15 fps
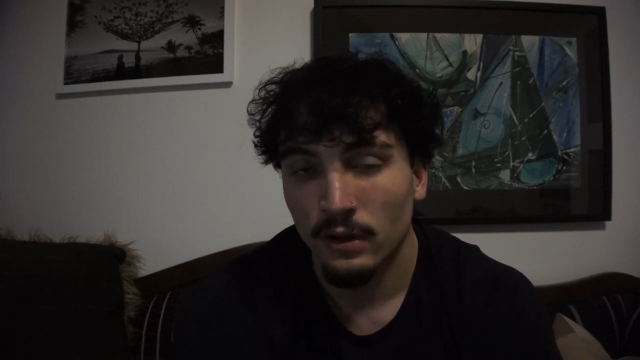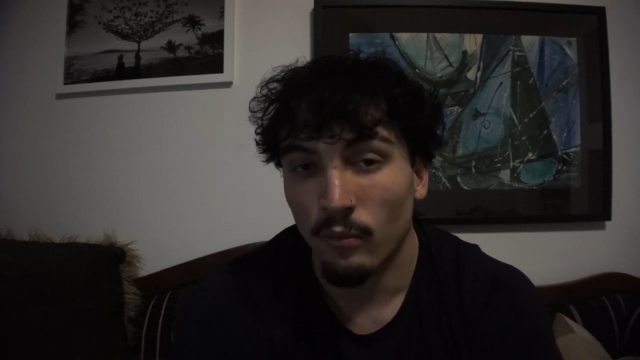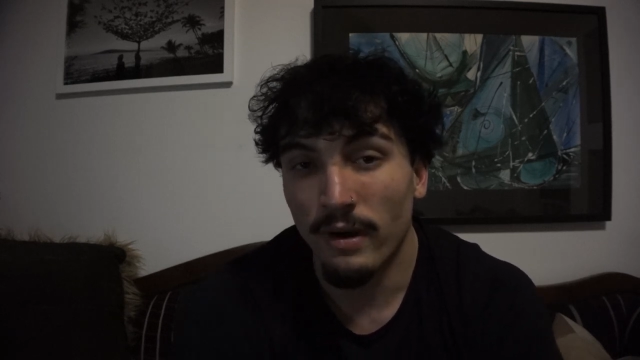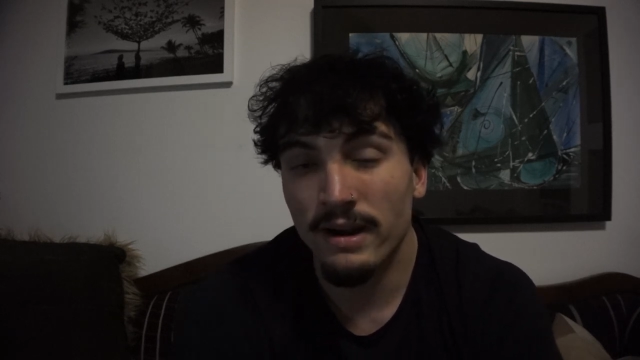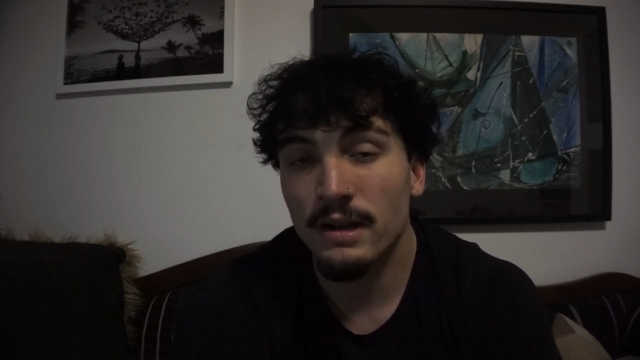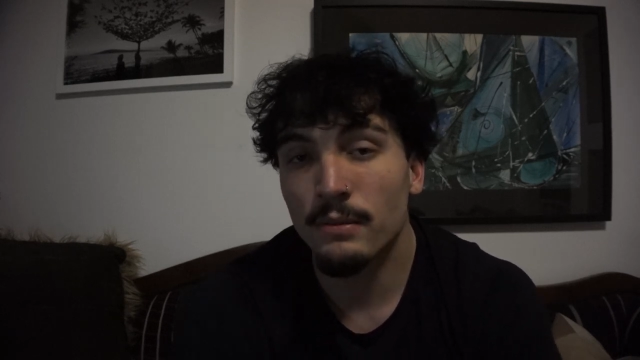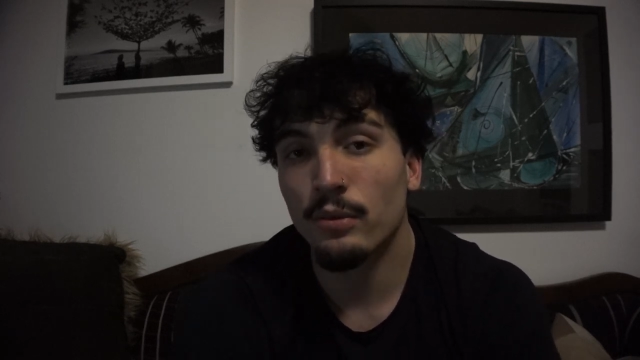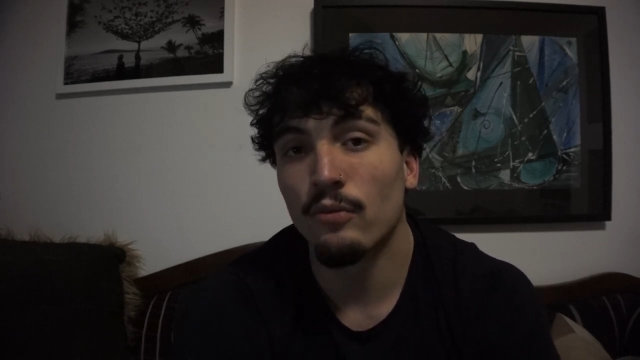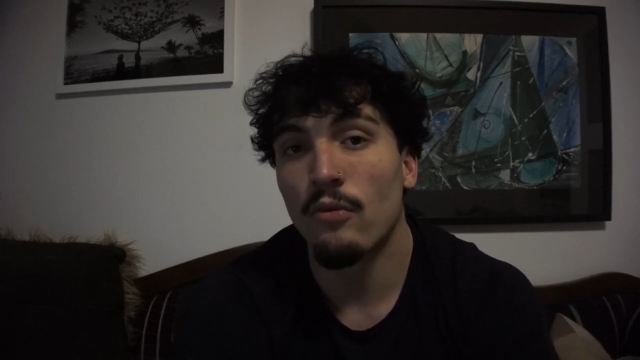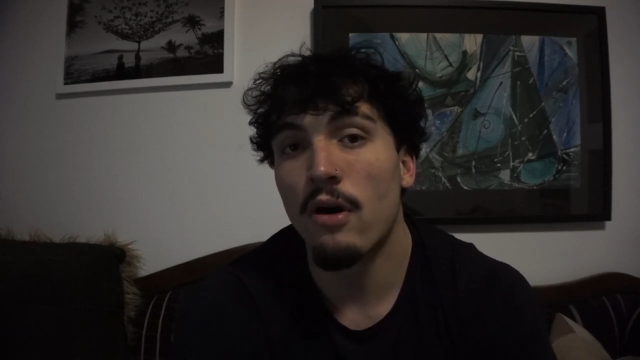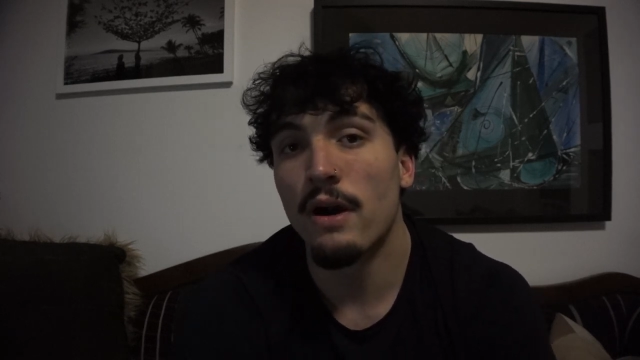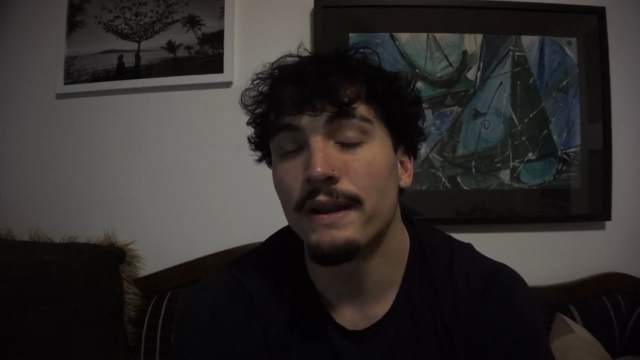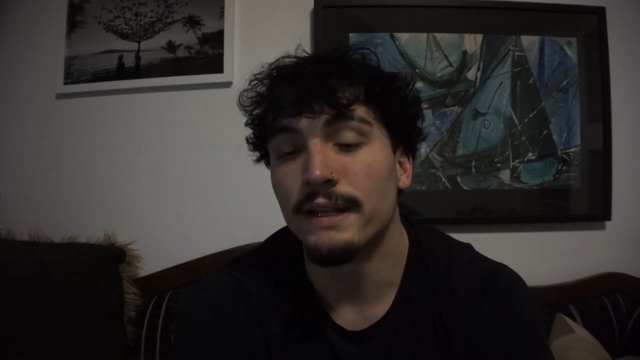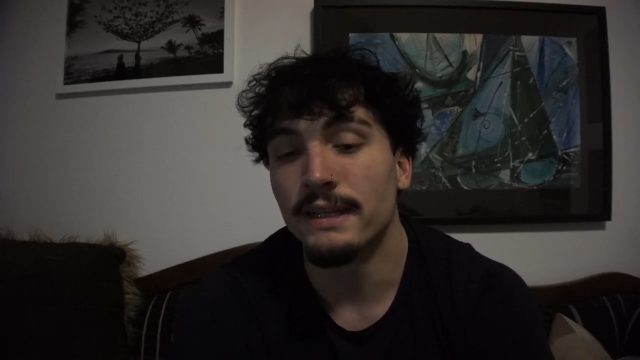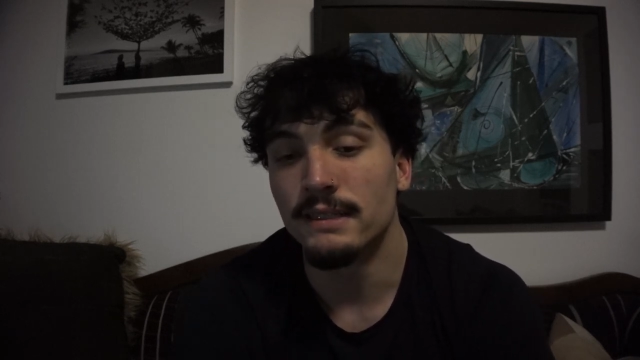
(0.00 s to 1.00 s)
Way number
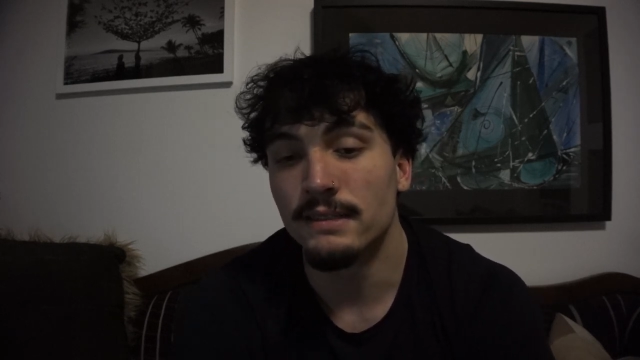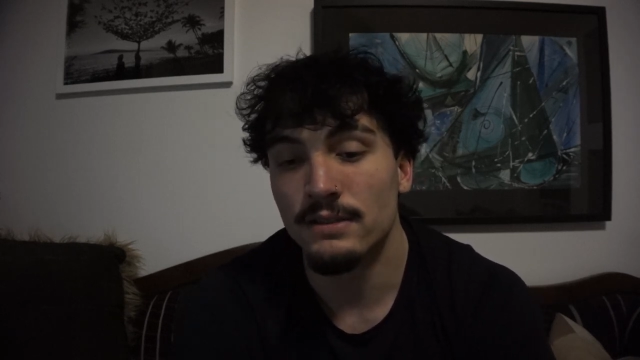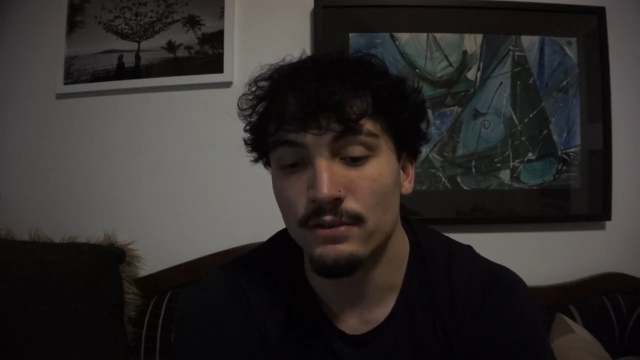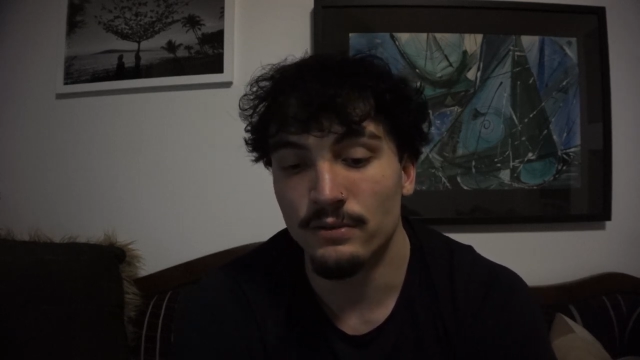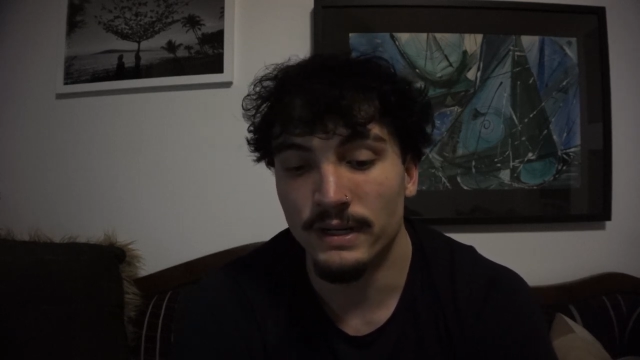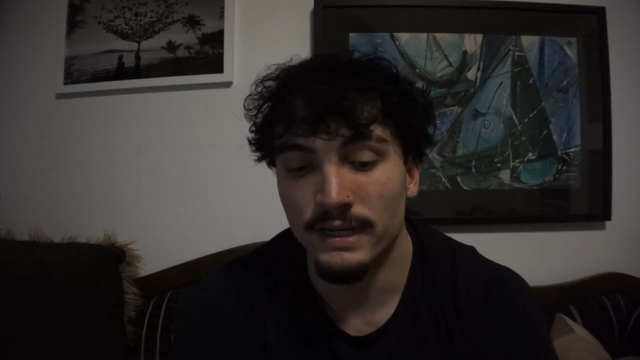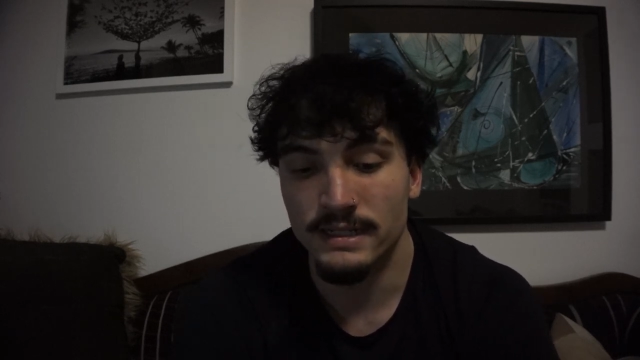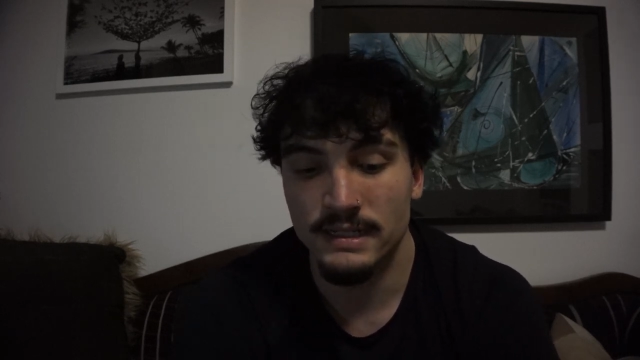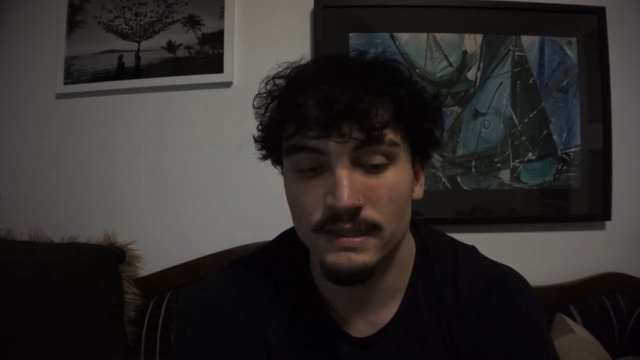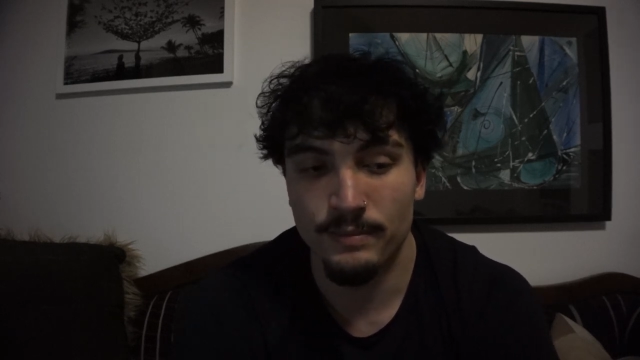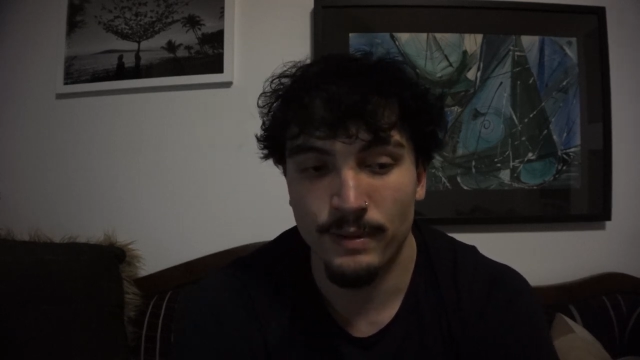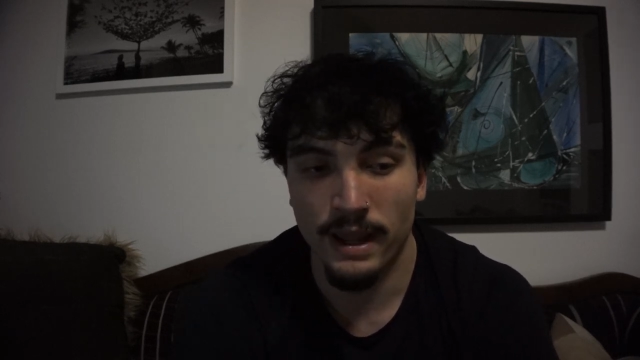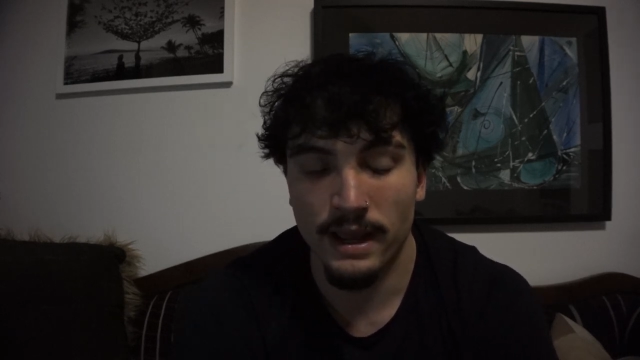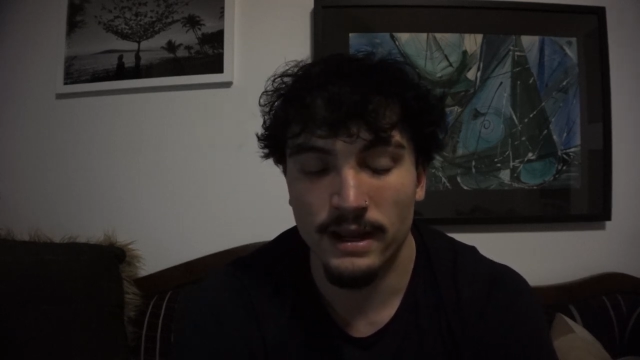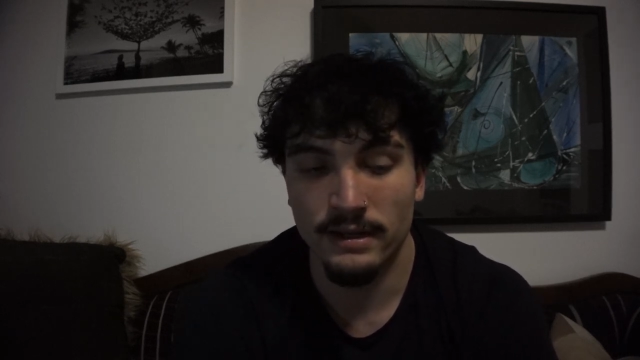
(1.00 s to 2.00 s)
one is to
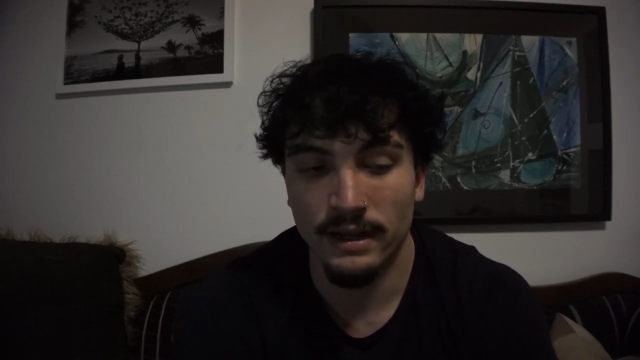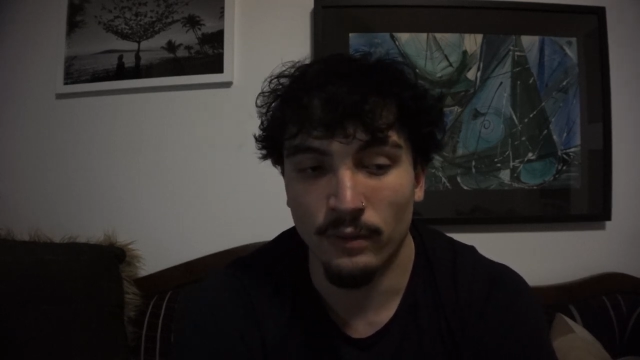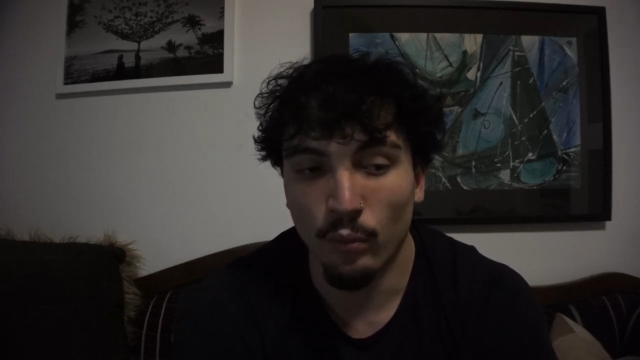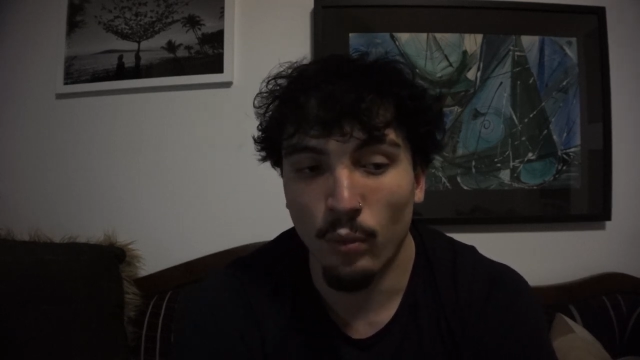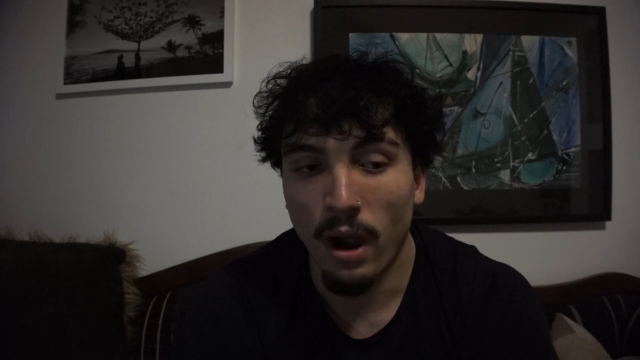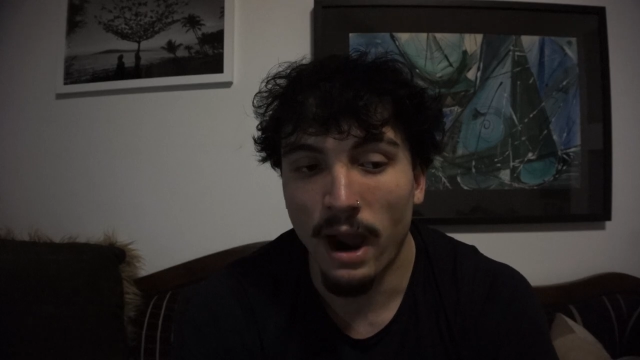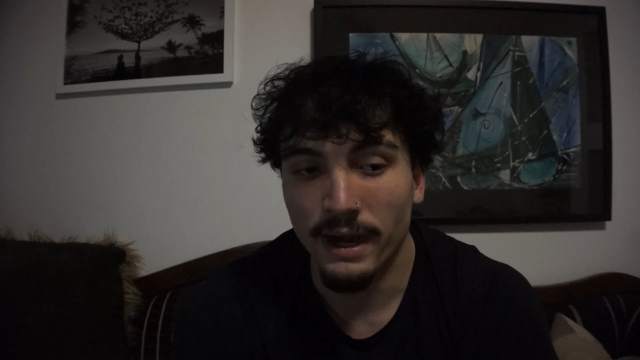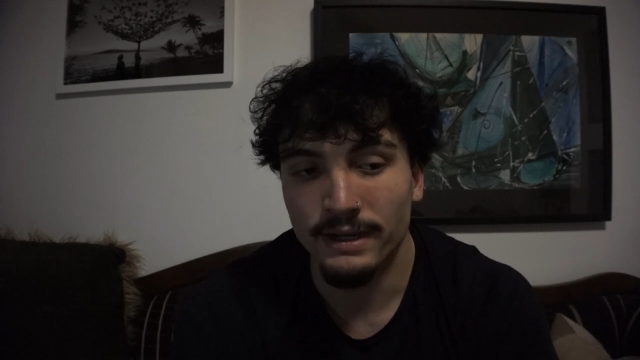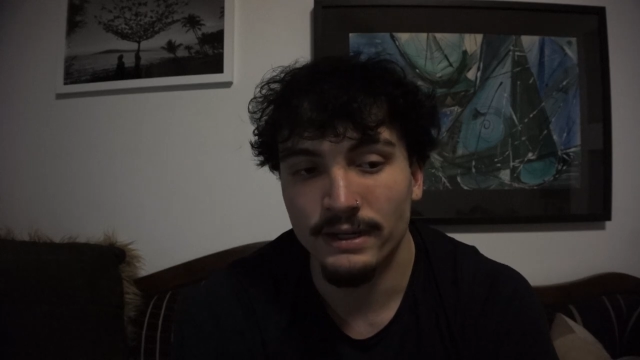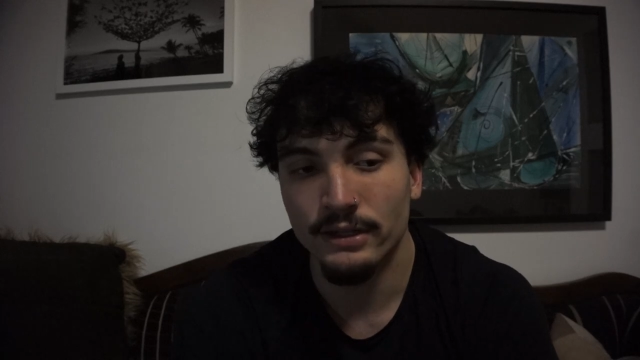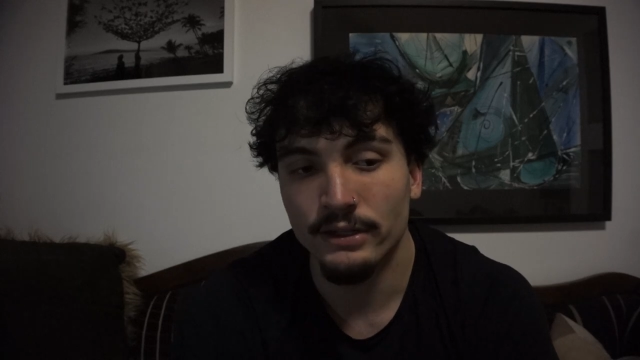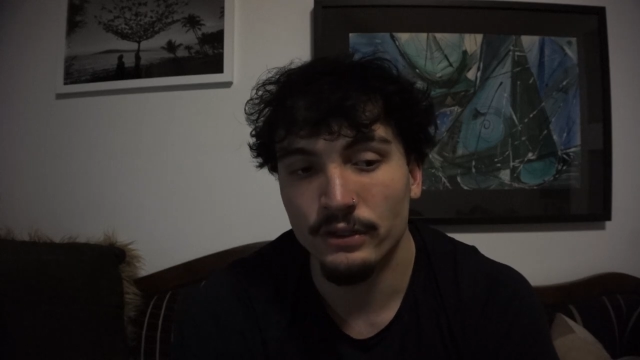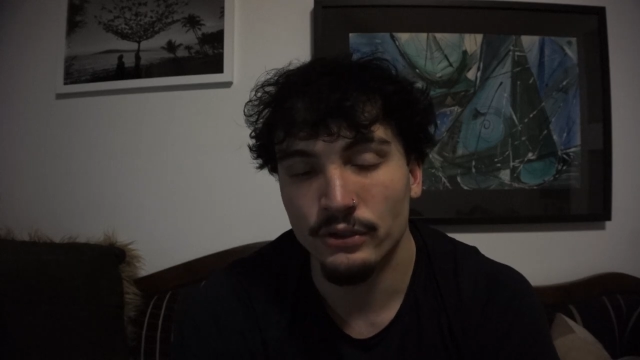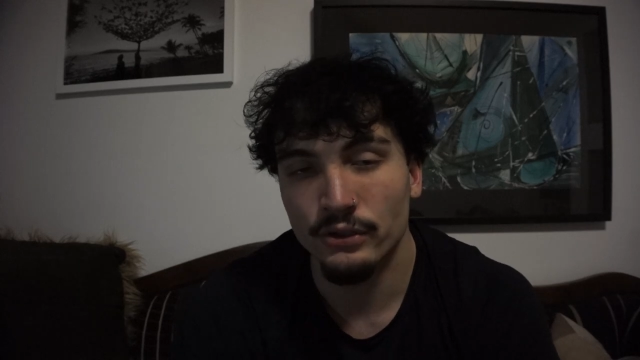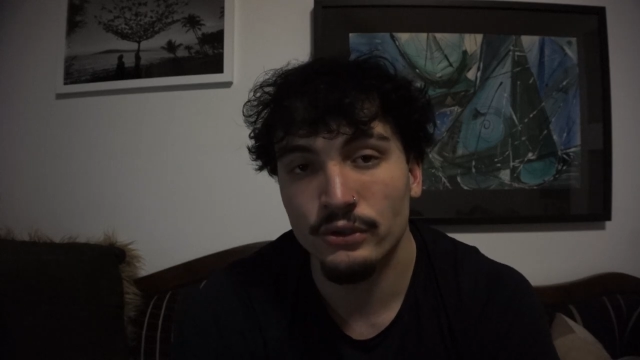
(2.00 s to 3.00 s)
expand and widen your